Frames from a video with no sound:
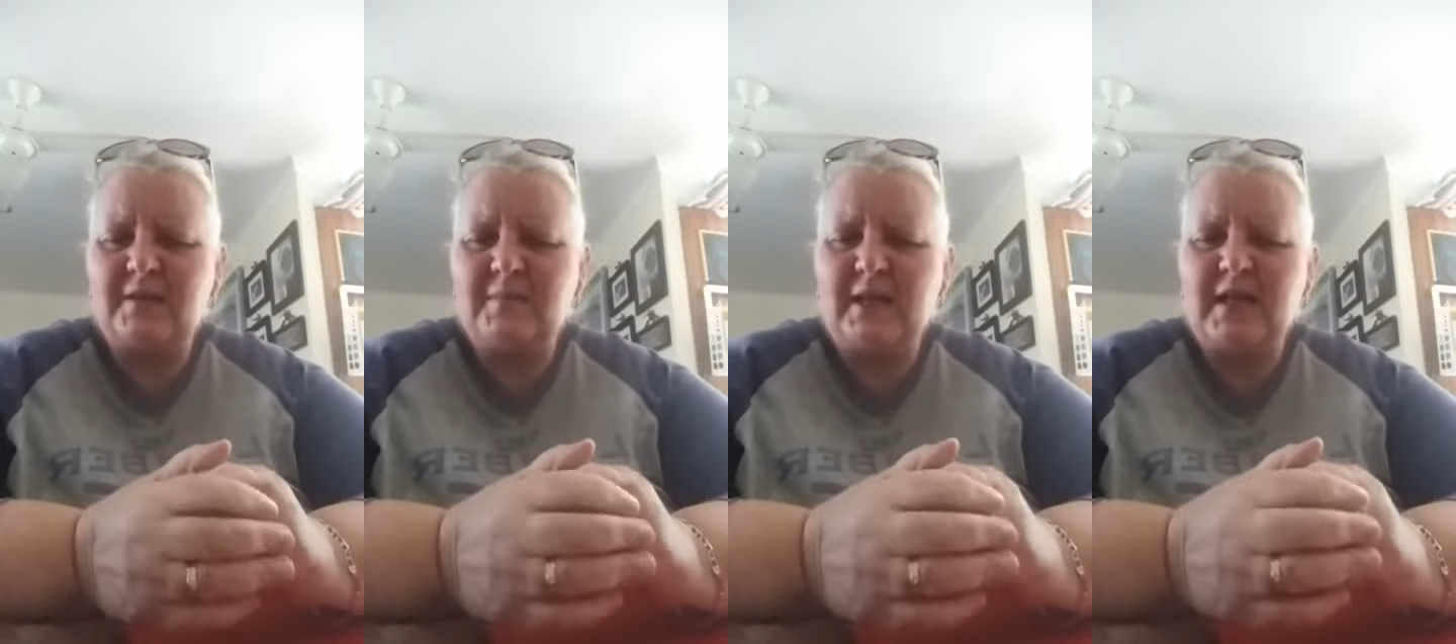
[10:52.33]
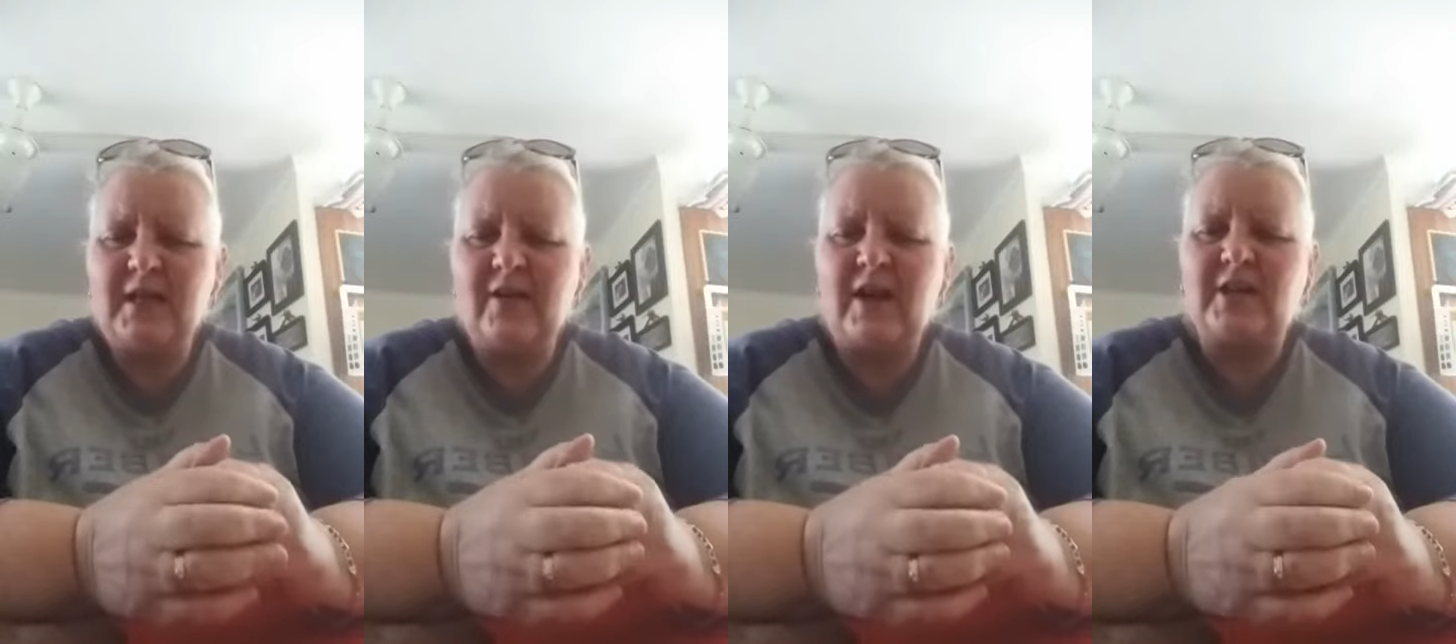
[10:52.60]

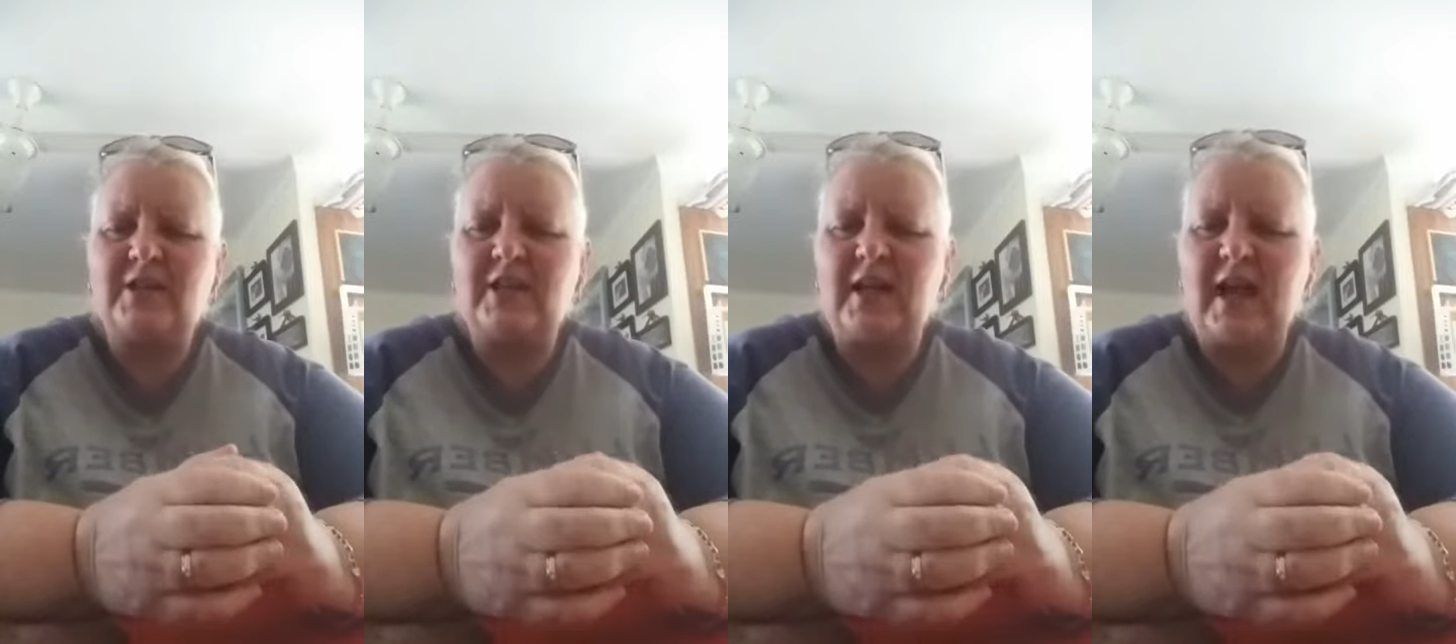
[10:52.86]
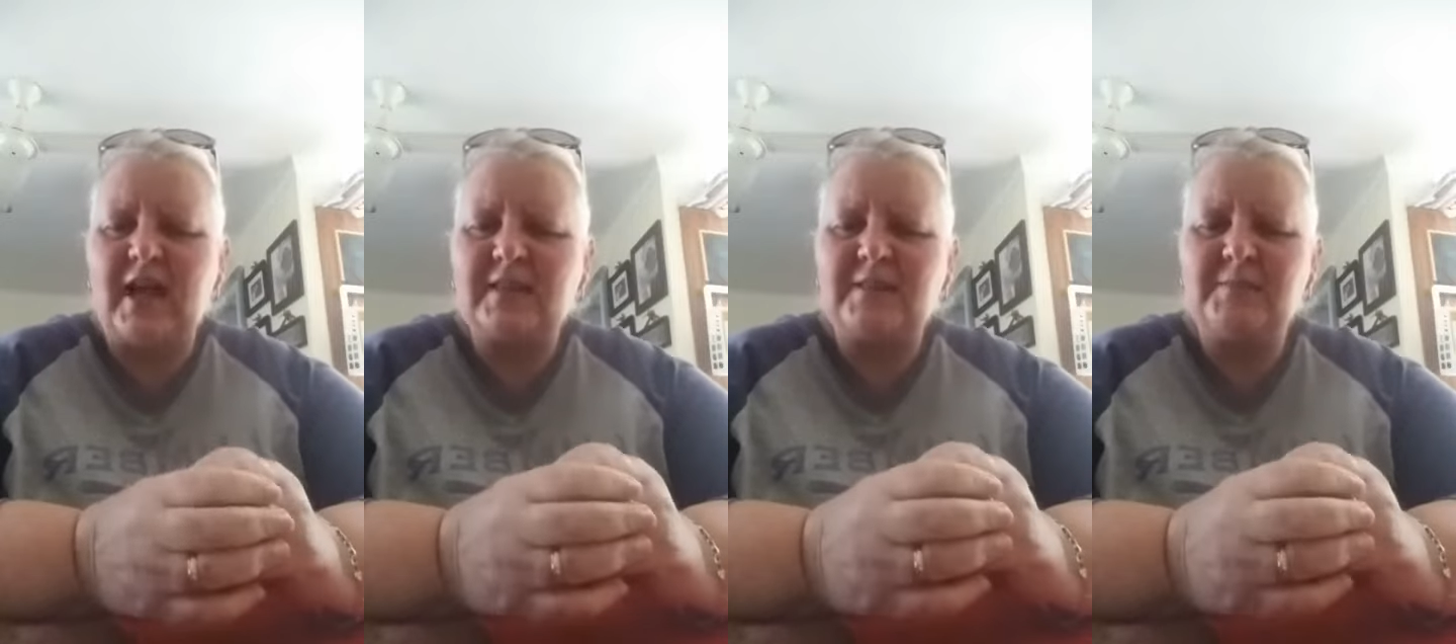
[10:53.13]
Amelia actually
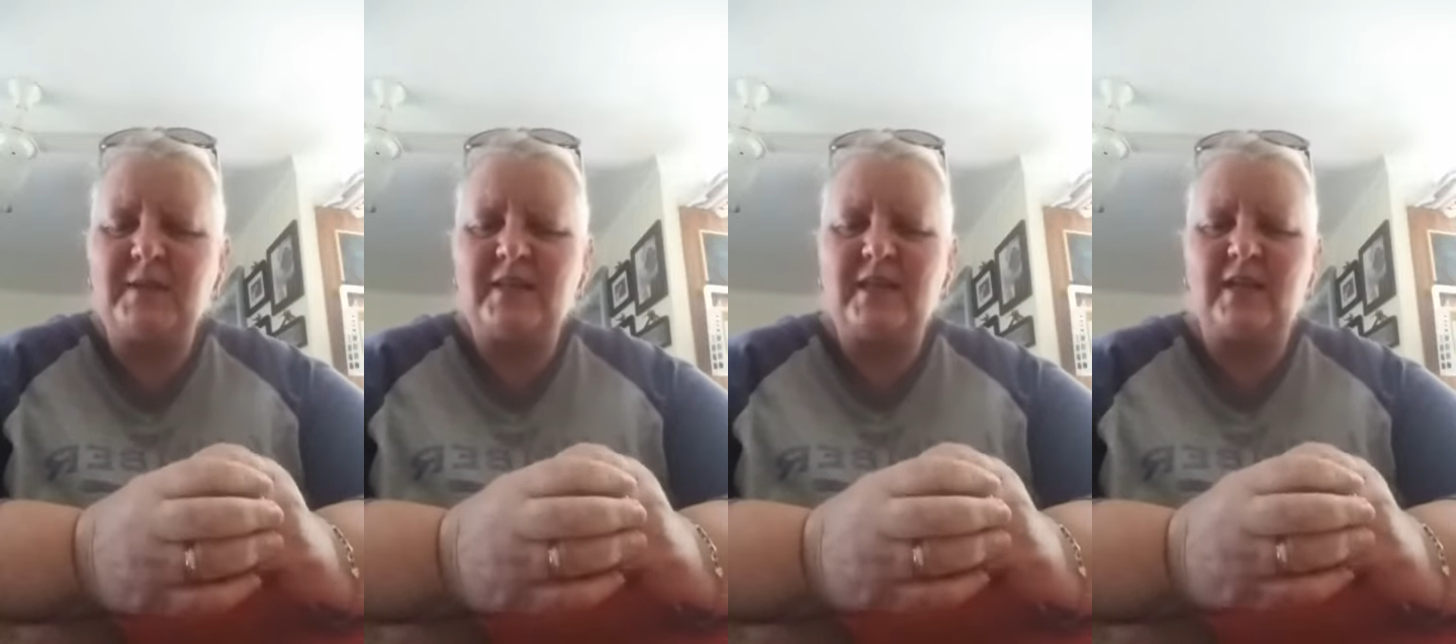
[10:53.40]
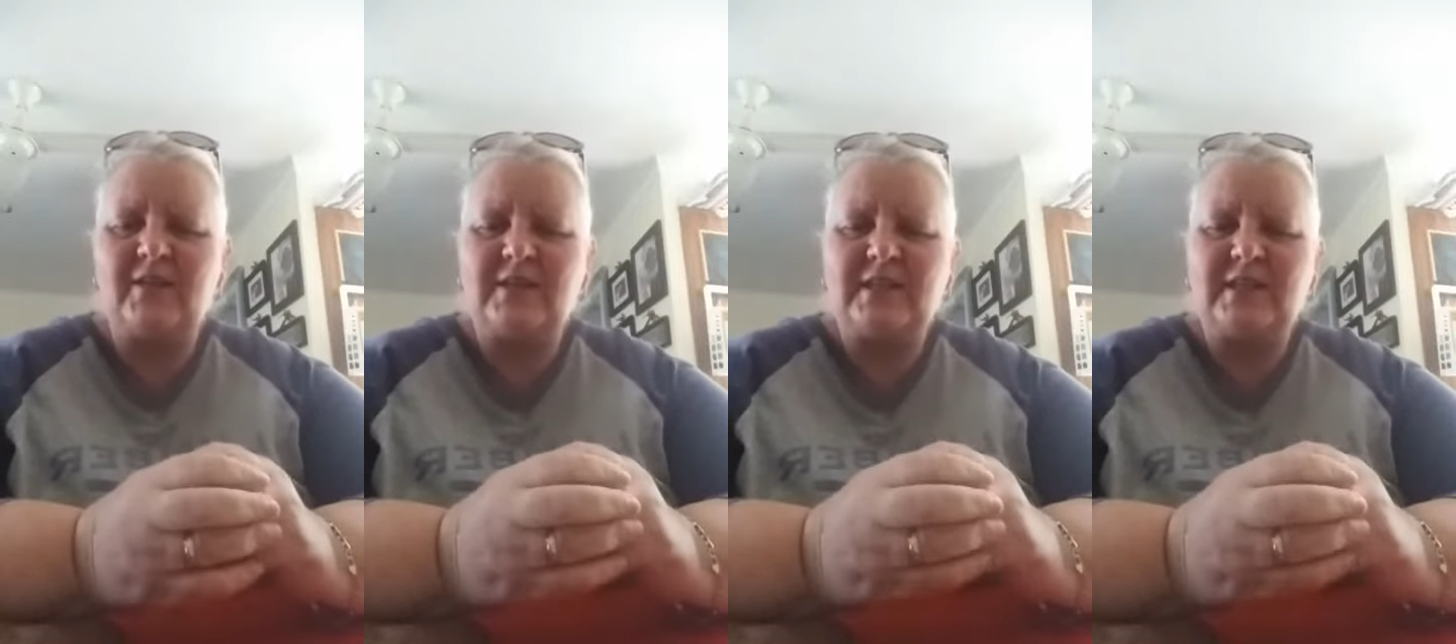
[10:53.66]
asked me the other